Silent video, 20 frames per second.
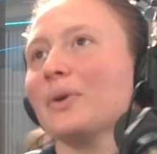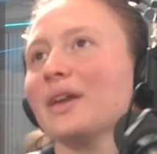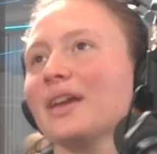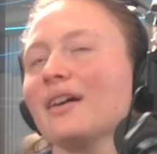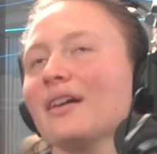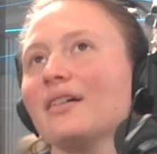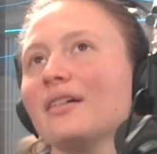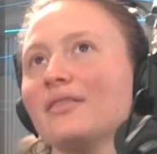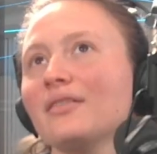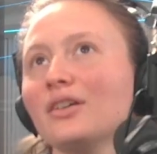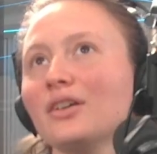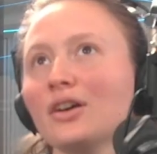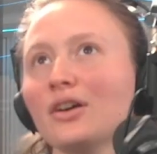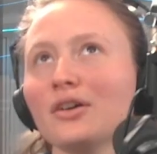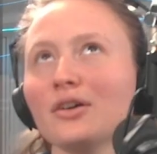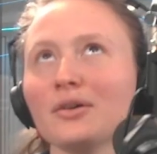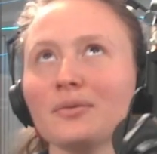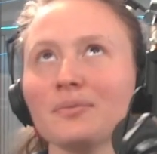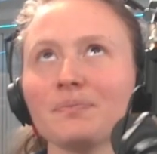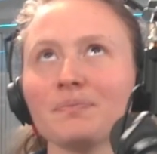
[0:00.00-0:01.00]
are
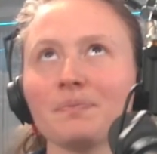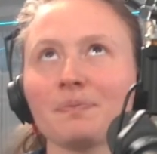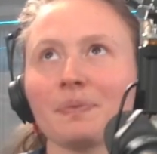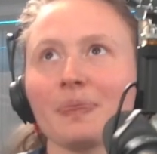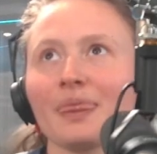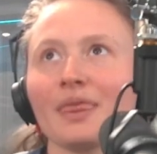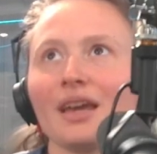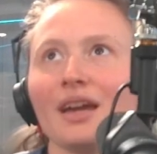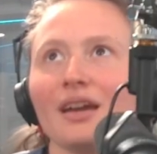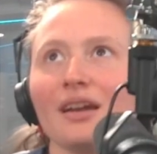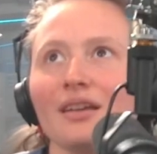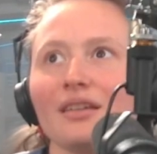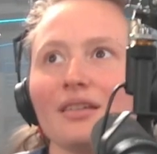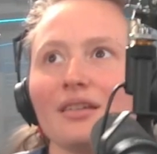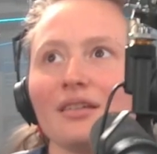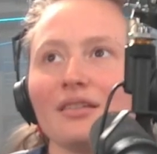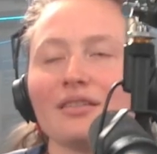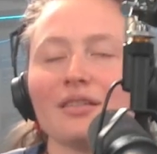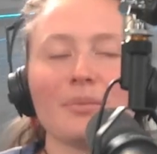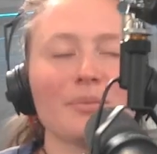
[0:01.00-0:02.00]

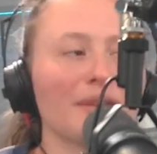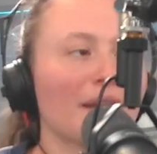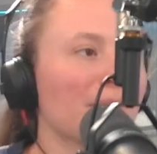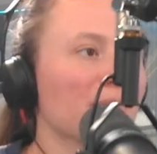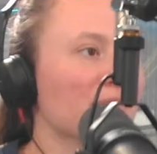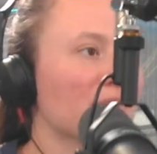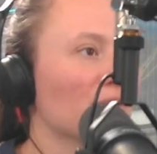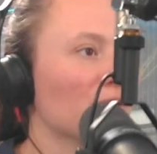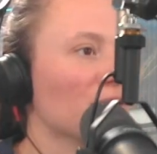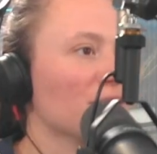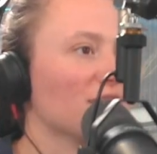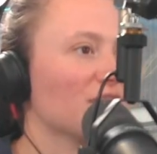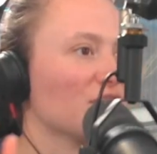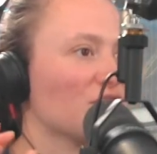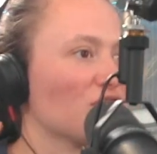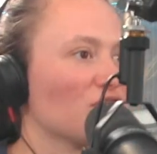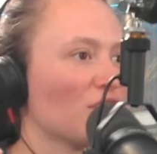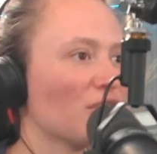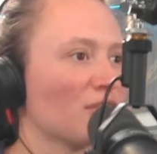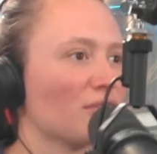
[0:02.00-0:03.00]
sometimes the
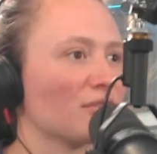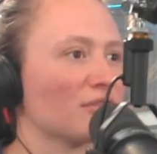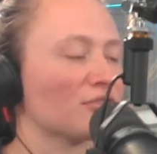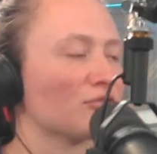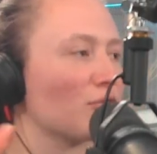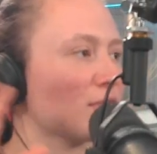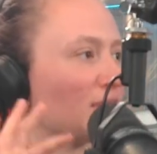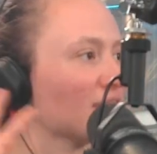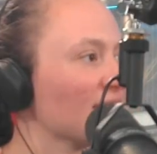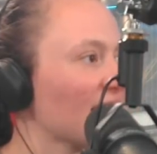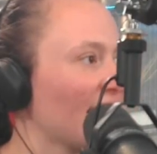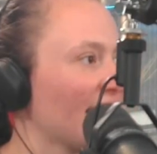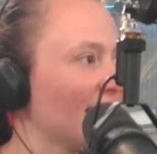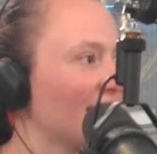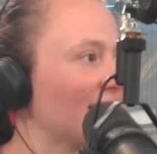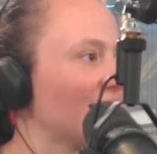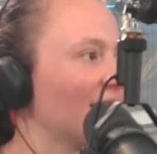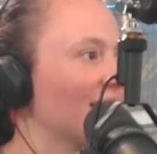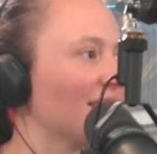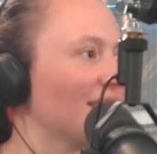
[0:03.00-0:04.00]
teacher
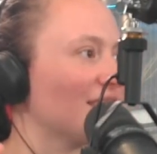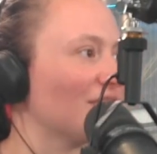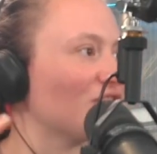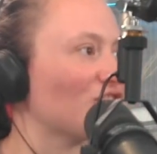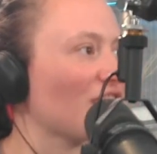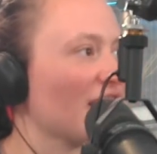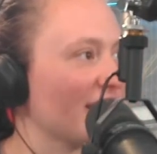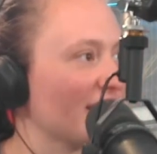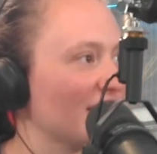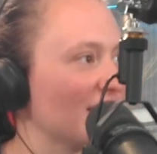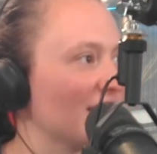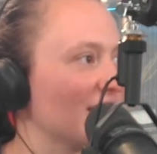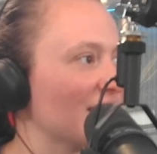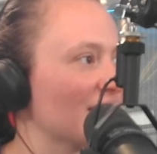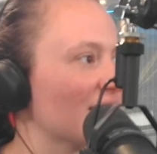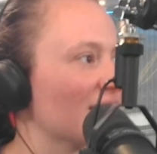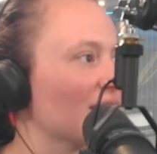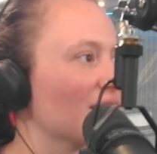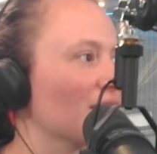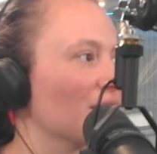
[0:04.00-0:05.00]
translate in
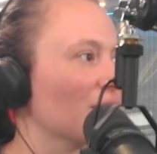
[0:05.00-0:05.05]
Chinese,